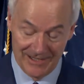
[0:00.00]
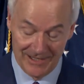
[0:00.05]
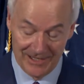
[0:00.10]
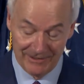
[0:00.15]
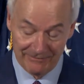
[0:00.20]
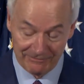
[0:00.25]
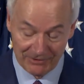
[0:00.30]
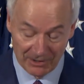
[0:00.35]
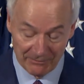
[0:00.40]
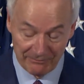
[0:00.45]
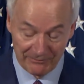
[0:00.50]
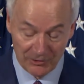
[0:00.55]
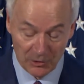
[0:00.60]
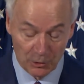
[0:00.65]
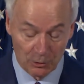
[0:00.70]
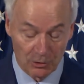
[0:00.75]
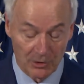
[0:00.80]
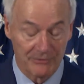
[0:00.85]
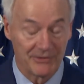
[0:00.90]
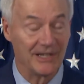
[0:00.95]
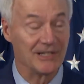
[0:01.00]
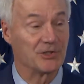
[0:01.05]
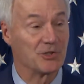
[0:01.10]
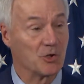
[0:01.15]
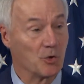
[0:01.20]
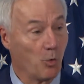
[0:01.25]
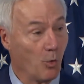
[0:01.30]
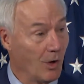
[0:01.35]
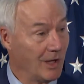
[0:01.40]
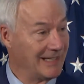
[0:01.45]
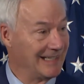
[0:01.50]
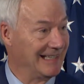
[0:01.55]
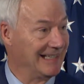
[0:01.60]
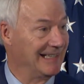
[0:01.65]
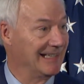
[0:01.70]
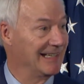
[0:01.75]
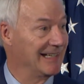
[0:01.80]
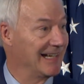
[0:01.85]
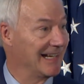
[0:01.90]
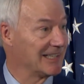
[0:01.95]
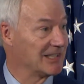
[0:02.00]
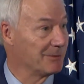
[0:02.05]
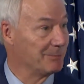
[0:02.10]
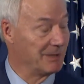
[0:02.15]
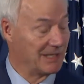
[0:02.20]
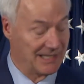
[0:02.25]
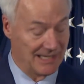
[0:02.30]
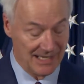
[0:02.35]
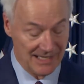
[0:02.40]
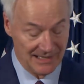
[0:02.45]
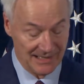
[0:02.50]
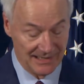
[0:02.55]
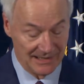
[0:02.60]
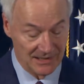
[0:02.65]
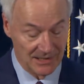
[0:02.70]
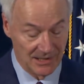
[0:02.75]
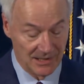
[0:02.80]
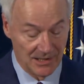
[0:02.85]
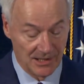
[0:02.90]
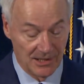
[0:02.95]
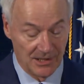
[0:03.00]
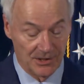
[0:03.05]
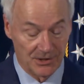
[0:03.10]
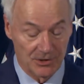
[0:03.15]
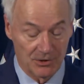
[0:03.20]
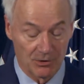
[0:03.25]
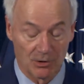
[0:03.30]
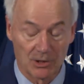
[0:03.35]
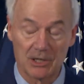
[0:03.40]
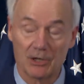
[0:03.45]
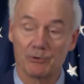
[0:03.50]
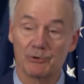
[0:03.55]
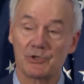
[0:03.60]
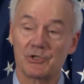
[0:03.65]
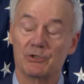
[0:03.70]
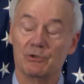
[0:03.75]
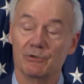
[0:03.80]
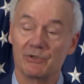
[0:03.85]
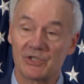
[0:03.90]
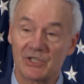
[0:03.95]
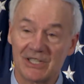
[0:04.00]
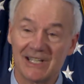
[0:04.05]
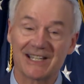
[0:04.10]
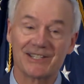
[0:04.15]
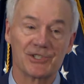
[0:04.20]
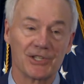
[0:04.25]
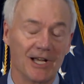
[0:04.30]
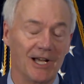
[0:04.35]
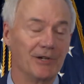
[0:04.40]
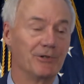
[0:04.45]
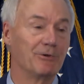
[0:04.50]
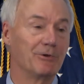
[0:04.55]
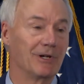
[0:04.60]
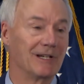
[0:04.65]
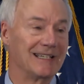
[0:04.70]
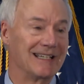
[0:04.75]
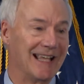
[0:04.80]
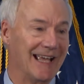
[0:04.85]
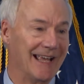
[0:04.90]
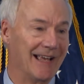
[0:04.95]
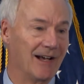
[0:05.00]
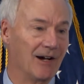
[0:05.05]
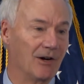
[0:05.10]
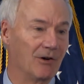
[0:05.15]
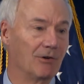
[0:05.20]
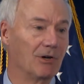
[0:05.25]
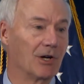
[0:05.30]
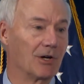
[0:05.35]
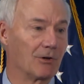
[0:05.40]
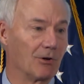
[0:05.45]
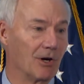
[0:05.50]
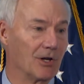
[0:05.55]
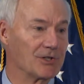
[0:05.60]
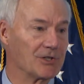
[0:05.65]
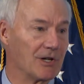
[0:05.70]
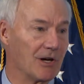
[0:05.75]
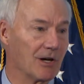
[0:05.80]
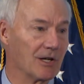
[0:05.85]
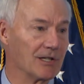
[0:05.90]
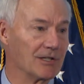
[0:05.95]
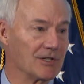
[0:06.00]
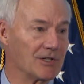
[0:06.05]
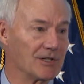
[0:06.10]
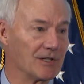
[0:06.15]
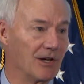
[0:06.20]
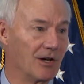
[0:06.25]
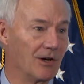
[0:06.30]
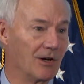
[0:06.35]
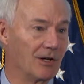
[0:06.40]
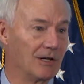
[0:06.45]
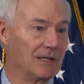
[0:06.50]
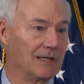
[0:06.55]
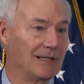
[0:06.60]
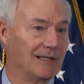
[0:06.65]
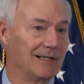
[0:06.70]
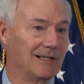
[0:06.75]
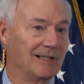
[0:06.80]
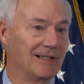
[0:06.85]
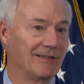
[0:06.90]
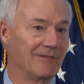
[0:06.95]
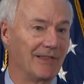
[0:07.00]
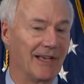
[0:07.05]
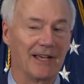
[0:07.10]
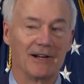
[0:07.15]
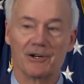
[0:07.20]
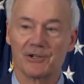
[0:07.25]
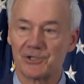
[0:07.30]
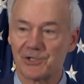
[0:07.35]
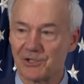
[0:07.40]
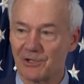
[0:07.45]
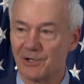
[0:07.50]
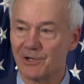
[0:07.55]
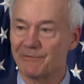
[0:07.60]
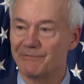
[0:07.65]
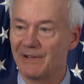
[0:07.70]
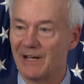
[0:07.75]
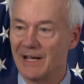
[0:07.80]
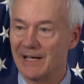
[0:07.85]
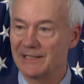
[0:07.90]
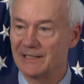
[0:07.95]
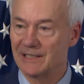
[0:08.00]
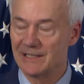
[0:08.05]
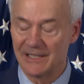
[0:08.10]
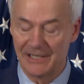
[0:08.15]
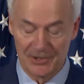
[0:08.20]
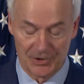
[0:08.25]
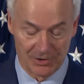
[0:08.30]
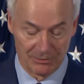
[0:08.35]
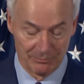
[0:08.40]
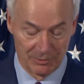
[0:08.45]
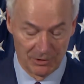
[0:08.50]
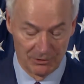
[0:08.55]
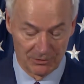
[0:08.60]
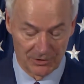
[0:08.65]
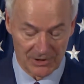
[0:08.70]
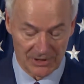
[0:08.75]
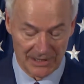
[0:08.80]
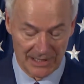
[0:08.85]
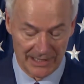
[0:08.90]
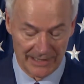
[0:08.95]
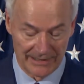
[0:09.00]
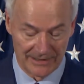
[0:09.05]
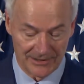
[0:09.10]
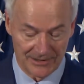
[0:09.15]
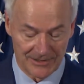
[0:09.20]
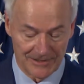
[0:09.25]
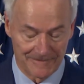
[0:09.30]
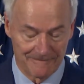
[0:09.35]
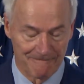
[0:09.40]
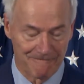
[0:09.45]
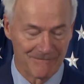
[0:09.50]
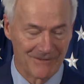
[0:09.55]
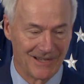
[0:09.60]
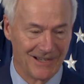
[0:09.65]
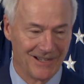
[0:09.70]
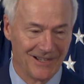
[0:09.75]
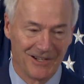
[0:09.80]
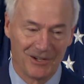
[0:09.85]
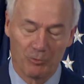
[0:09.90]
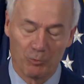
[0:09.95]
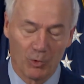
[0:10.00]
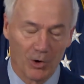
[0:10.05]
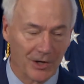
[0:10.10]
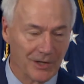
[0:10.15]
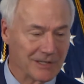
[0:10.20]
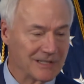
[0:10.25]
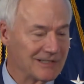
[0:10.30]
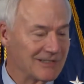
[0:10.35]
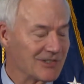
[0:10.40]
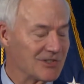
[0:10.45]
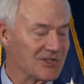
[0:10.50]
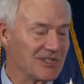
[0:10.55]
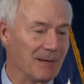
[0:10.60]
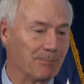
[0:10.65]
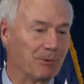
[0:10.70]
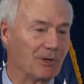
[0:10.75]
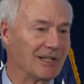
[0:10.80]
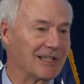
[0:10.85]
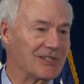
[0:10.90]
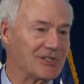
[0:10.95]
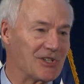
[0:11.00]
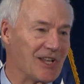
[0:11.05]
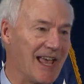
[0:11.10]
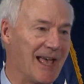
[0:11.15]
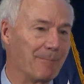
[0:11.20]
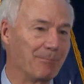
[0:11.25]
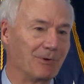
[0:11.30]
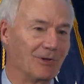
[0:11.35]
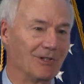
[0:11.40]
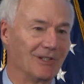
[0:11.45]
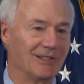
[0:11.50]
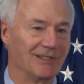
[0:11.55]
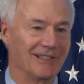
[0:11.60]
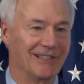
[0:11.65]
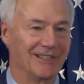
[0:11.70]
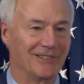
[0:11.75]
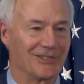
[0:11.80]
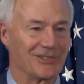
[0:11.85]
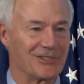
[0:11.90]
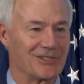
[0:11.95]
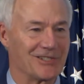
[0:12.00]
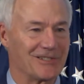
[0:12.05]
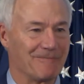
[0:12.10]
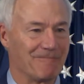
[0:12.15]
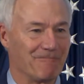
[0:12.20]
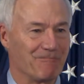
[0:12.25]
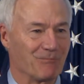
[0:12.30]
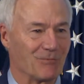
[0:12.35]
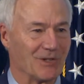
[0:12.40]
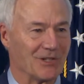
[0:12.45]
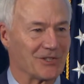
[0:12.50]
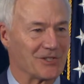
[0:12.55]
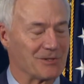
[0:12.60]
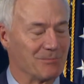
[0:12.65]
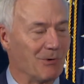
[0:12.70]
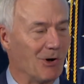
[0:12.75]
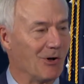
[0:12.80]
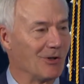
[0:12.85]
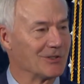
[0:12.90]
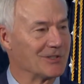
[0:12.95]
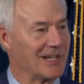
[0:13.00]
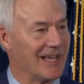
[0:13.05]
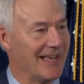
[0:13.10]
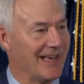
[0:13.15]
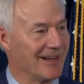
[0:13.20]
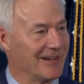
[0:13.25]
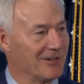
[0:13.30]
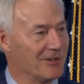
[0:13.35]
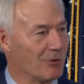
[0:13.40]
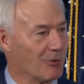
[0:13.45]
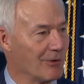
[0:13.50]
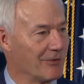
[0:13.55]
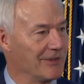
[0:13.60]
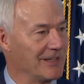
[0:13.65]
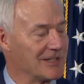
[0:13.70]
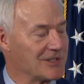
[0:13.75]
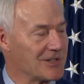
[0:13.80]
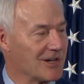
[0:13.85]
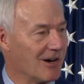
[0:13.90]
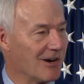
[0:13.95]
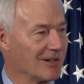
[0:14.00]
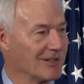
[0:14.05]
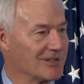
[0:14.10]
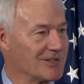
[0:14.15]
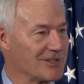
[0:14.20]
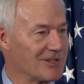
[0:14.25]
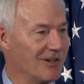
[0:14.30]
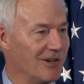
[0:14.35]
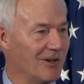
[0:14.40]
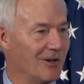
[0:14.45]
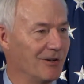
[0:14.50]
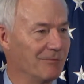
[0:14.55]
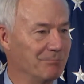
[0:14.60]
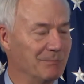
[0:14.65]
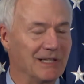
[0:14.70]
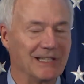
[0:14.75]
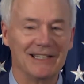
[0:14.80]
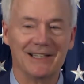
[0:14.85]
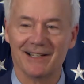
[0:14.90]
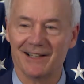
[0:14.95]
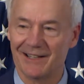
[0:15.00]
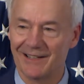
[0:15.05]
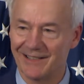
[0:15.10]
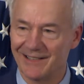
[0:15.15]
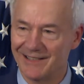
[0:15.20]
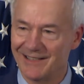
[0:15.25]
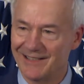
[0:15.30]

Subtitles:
from fewer than 20 at the beginning to close to 600 now across Arkansas that are certified to teach computer science. One simple example is small town in northeast Arkansas, Manila.